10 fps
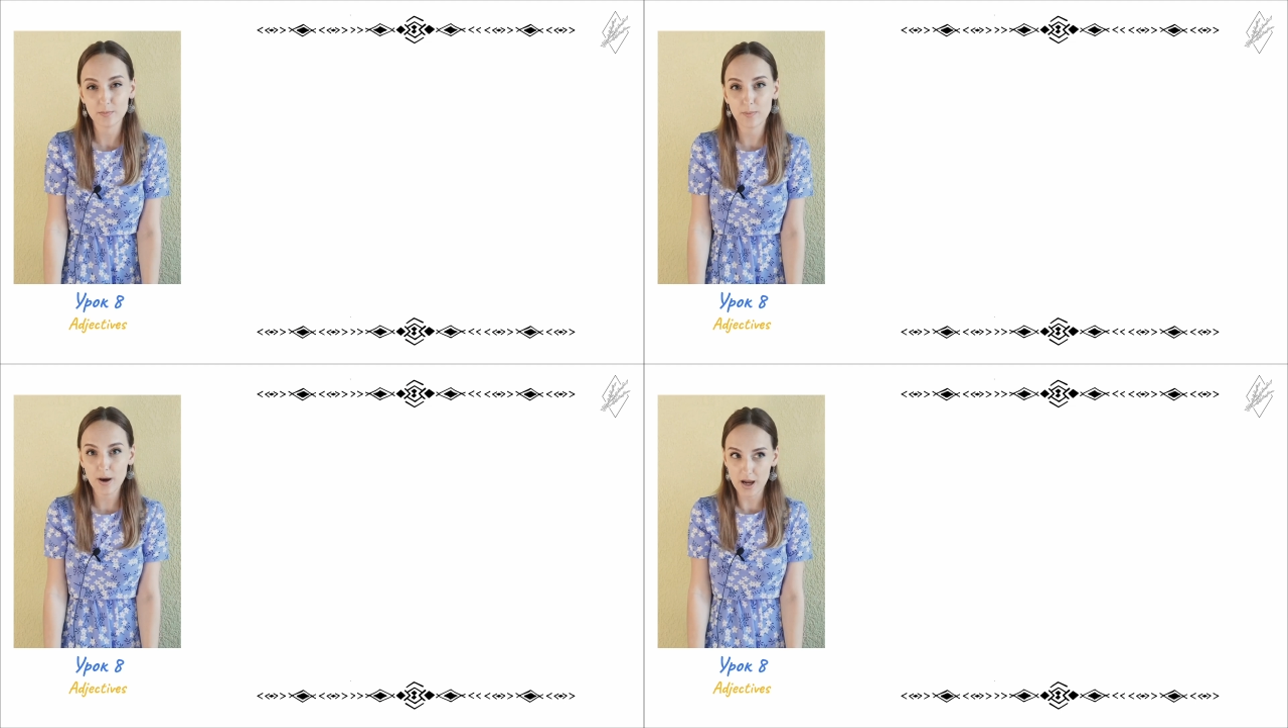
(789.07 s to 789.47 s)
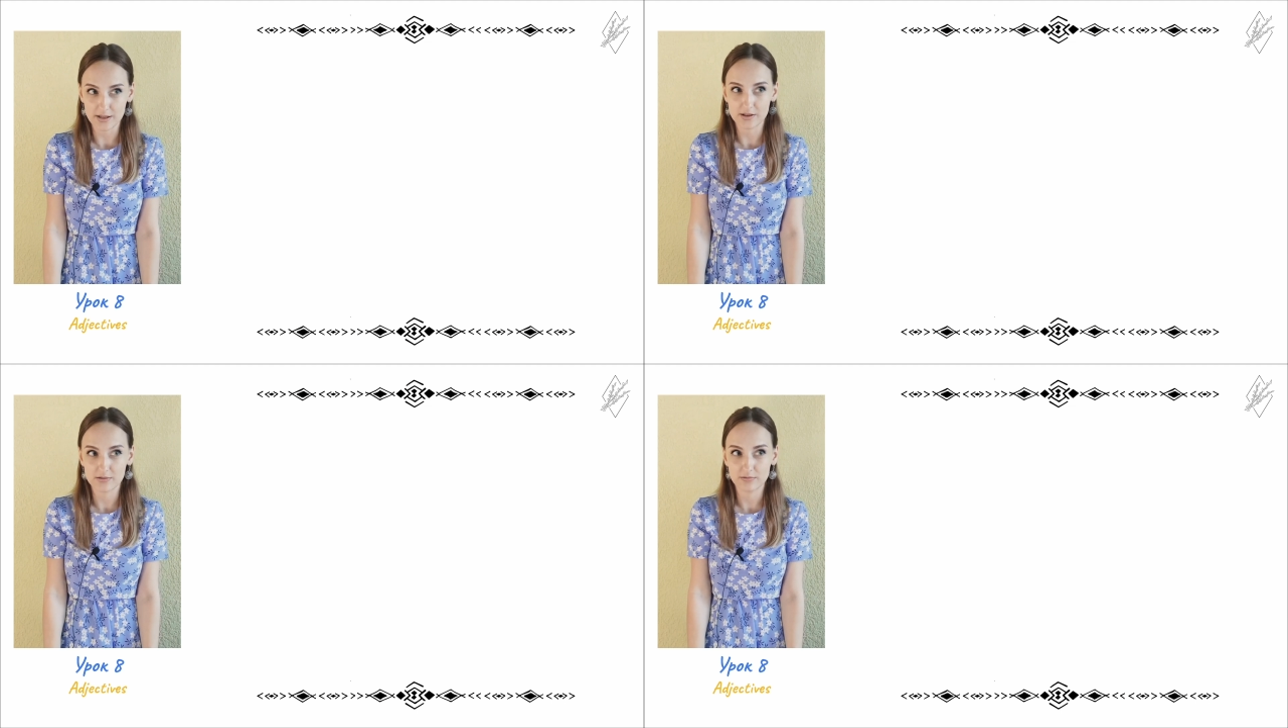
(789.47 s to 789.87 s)

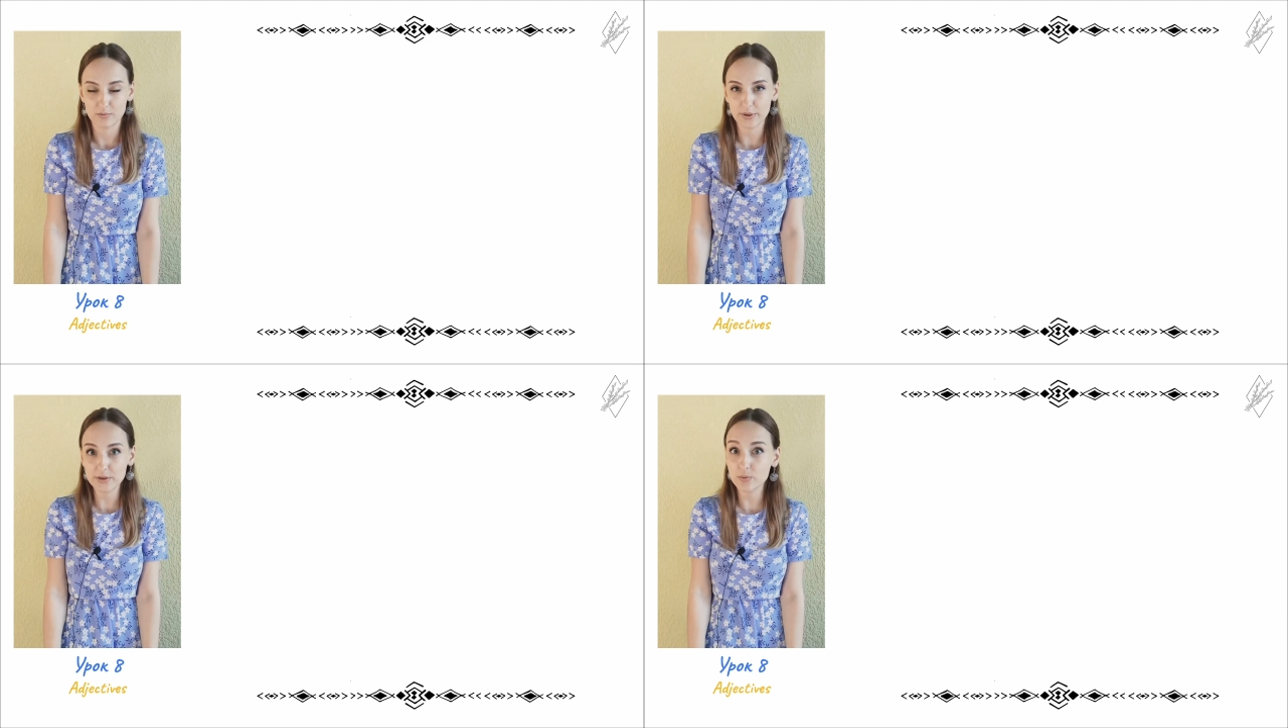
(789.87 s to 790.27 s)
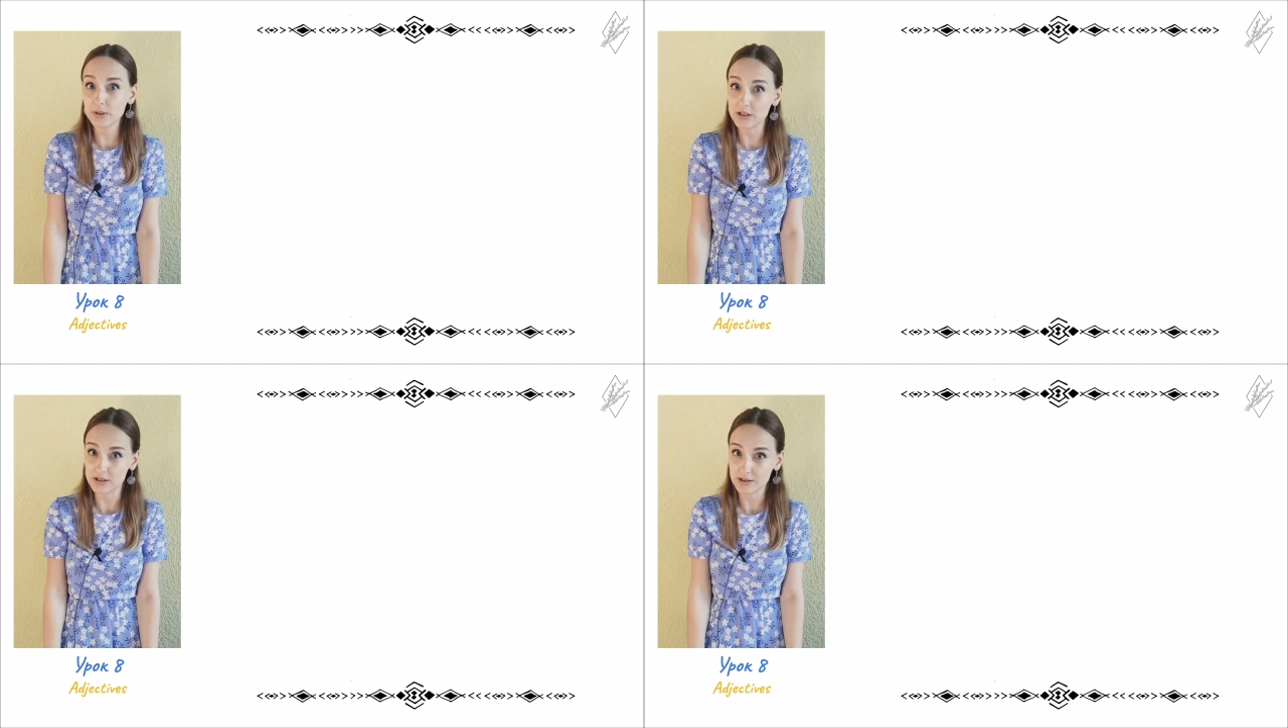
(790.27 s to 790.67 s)
but why do we
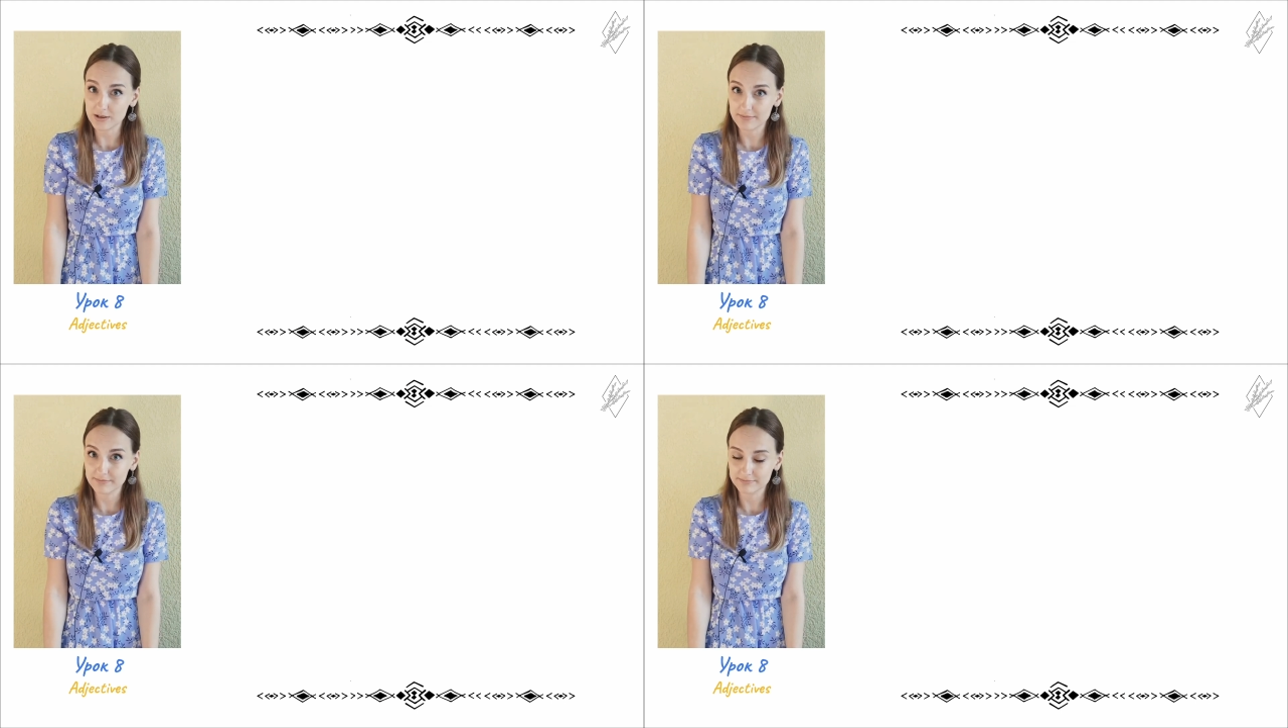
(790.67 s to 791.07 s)
need it?